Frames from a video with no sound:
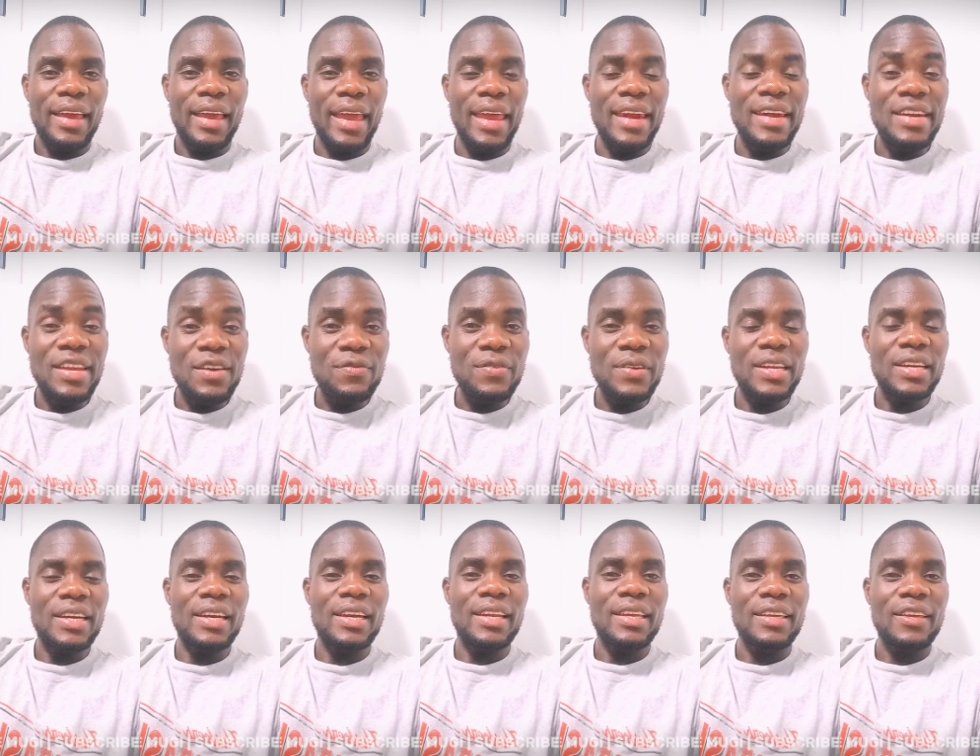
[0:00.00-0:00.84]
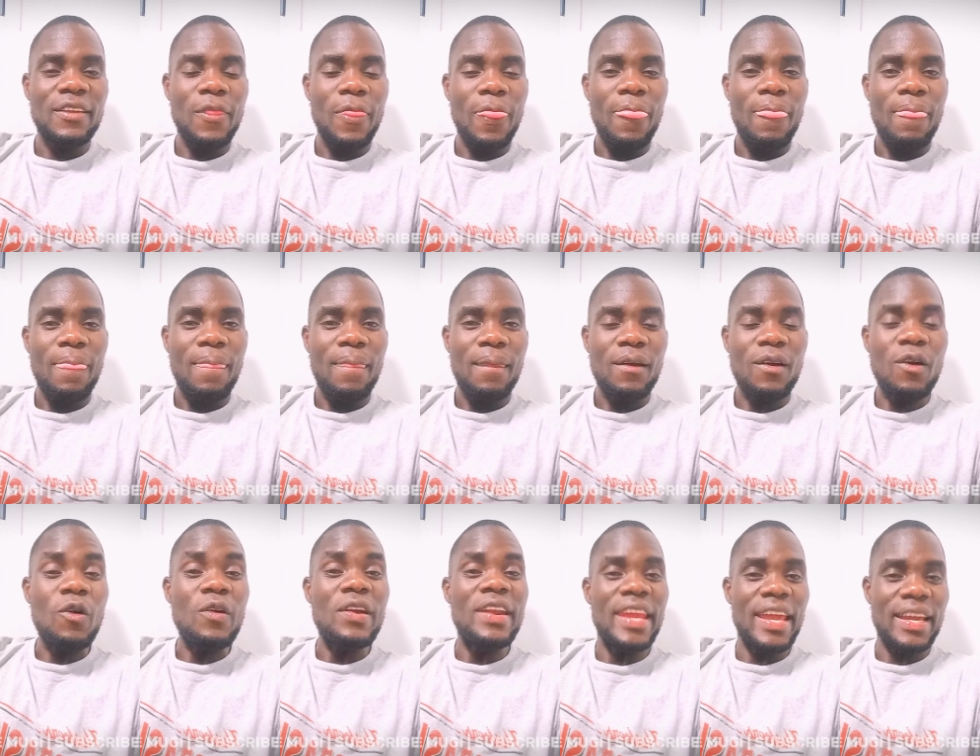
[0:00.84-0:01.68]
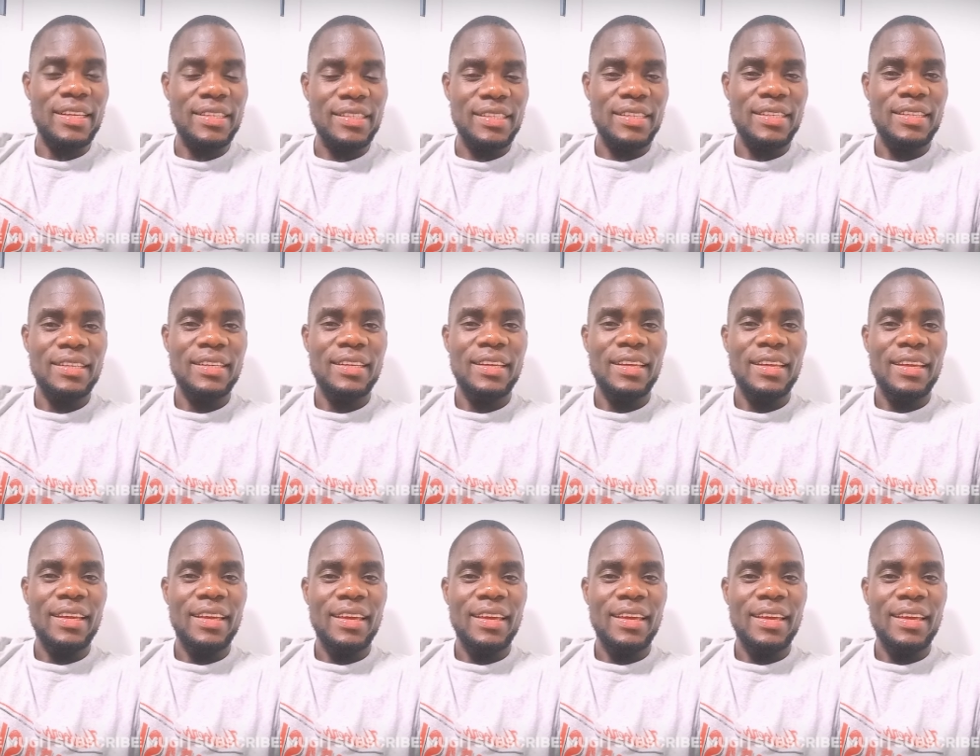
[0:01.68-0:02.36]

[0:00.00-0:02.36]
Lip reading: and definitely connect